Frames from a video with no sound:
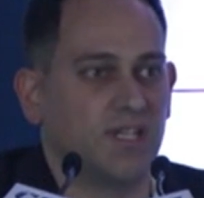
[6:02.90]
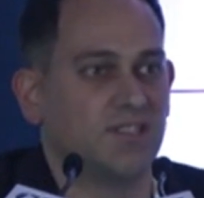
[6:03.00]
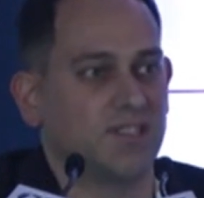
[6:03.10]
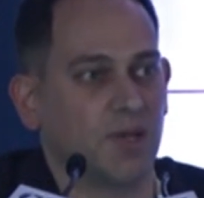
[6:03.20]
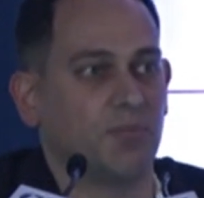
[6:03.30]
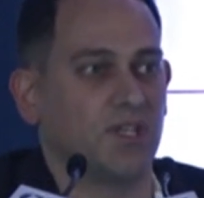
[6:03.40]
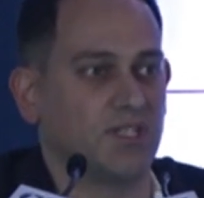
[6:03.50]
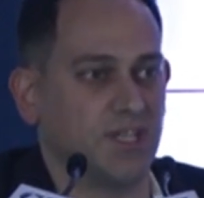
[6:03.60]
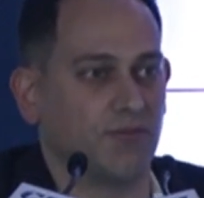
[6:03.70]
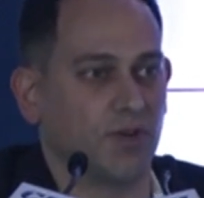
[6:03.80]
something
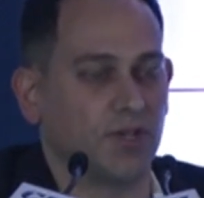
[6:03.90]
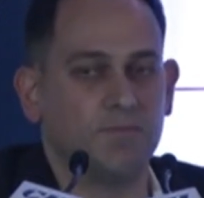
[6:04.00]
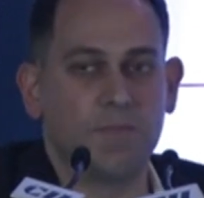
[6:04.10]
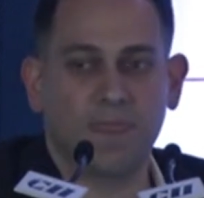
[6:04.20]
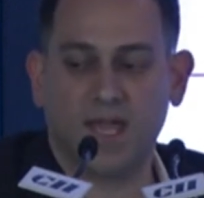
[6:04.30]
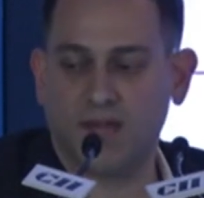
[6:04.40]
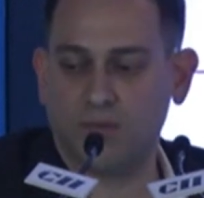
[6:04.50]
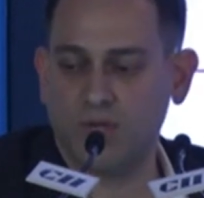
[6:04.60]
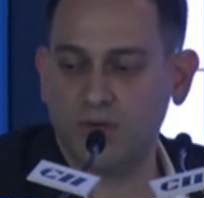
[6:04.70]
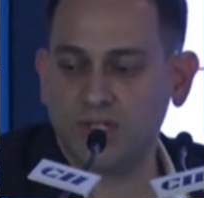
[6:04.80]
different. And
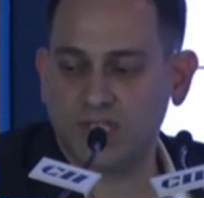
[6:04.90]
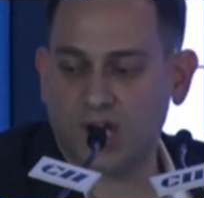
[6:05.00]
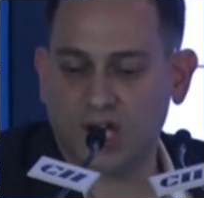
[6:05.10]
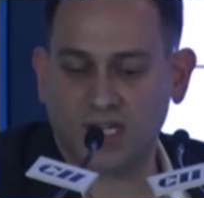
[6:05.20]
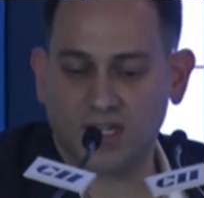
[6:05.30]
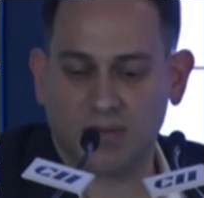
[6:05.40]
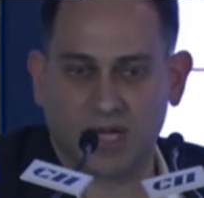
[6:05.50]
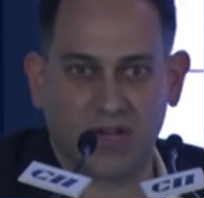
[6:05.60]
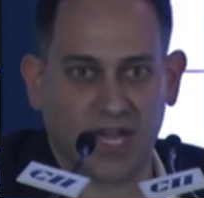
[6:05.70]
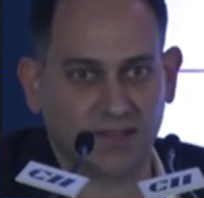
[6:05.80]
we were talking
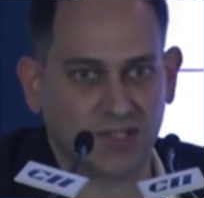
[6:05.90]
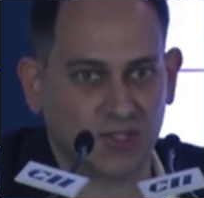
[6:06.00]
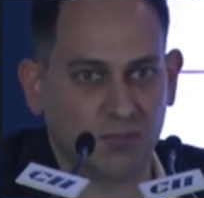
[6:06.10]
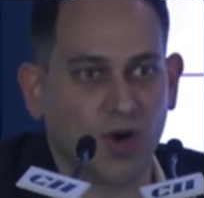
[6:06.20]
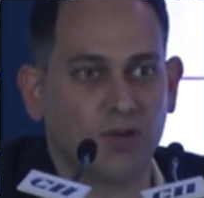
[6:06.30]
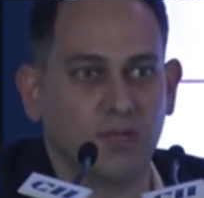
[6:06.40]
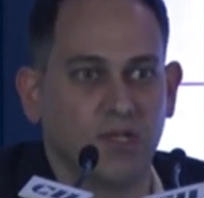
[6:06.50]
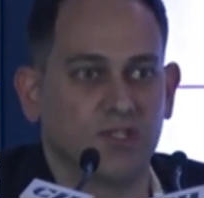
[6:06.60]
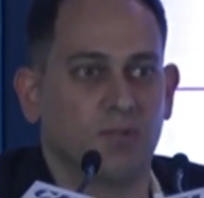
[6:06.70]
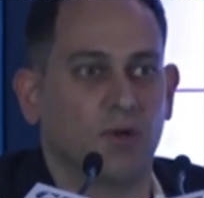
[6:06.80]
about not the smart
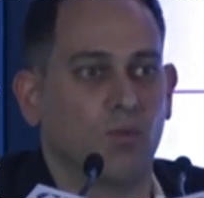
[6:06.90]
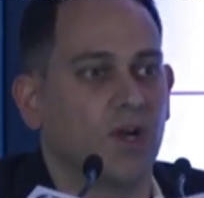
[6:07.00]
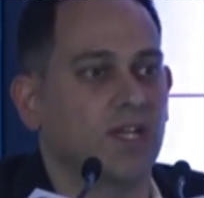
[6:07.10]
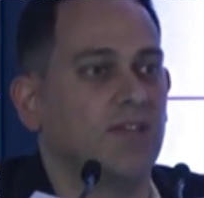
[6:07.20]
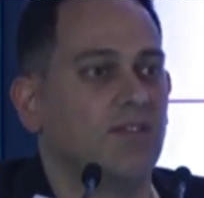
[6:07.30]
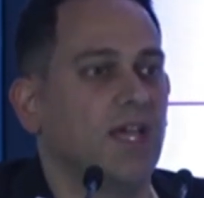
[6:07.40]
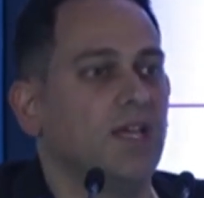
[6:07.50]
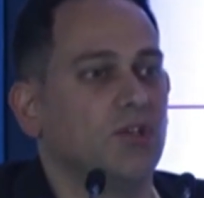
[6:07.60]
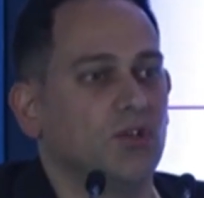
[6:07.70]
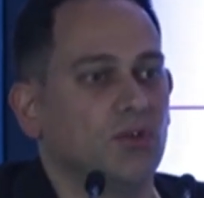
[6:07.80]
meters, but what can they
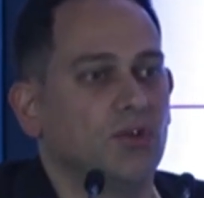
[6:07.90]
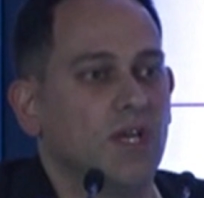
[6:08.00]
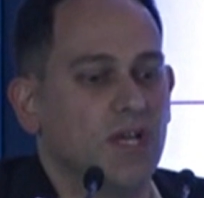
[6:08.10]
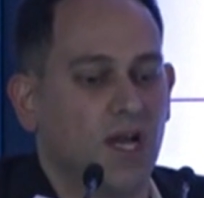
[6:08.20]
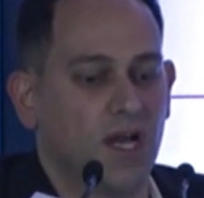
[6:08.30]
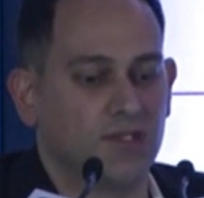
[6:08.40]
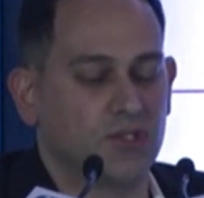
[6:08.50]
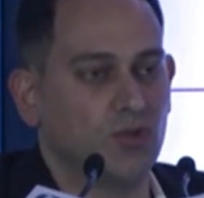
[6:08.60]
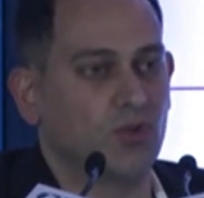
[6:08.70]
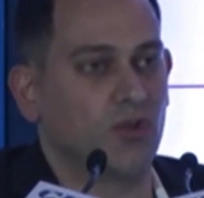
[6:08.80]
do
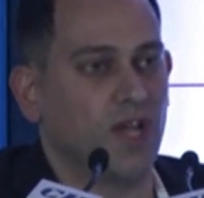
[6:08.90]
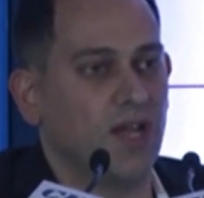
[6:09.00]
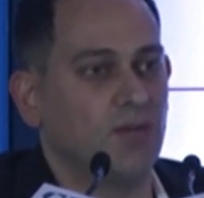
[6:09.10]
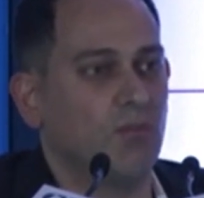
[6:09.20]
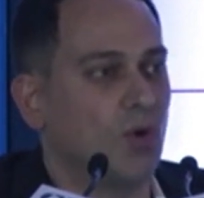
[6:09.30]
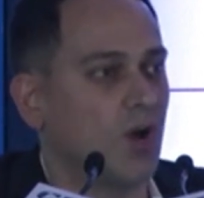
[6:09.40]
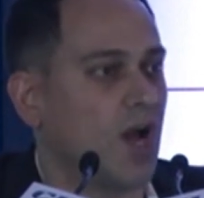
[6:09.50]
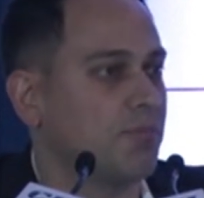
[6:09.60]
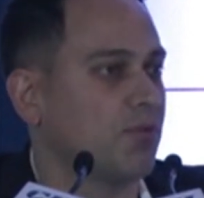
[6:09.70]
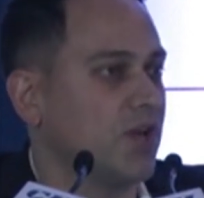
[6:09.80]
to create more
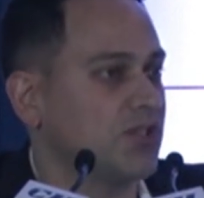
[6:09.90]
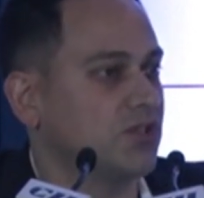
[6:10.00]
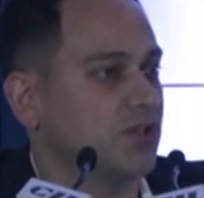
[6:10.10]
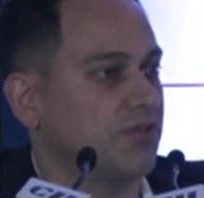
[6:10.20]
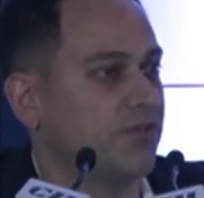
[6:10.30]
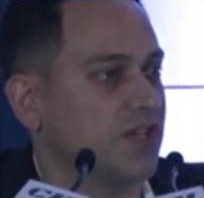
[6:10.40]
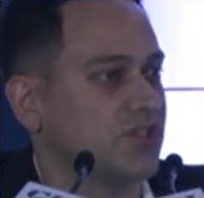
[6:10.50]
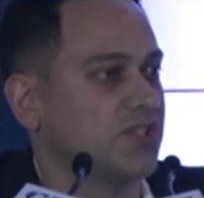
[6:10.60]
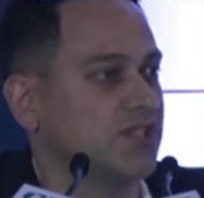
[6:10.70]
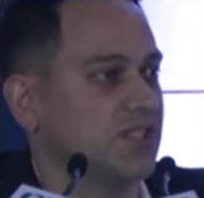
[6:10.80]
operational
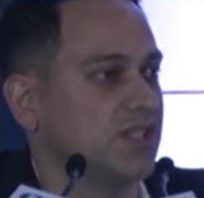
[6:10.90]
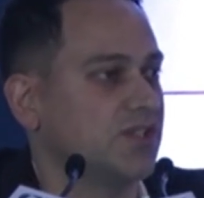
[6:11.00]
efficiencies